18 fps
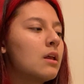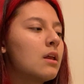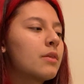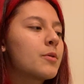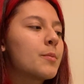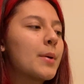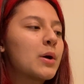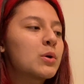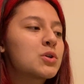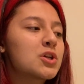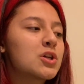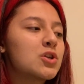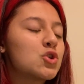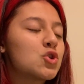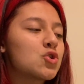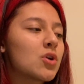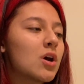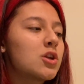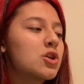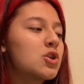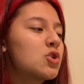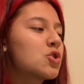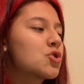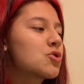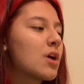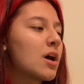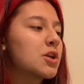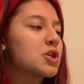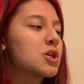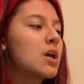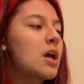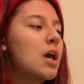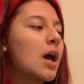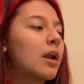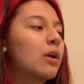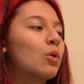The pouch can stretch
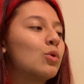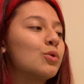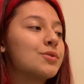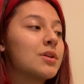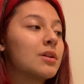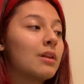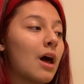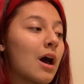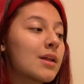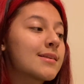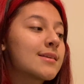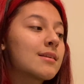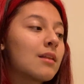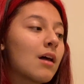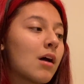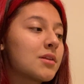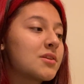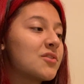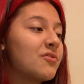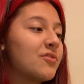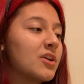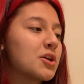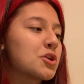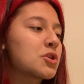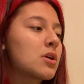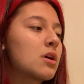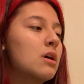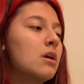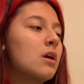and holds lots and lots of fish.